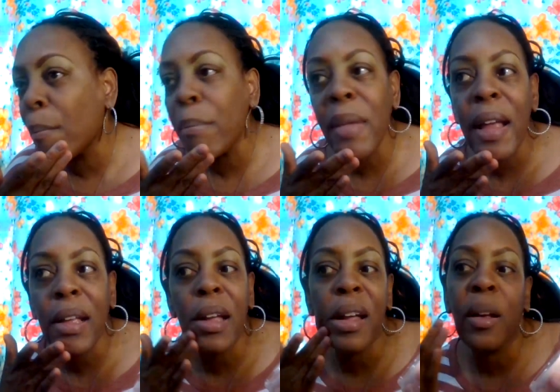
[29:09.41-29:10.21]

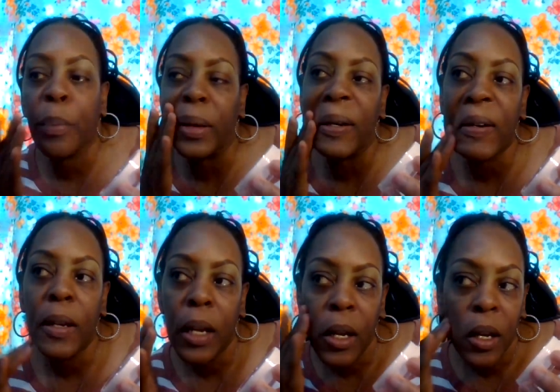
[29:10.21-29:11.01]
makeup and
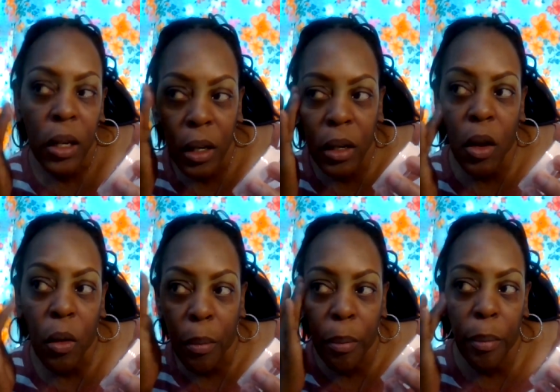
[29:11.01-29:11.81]
you know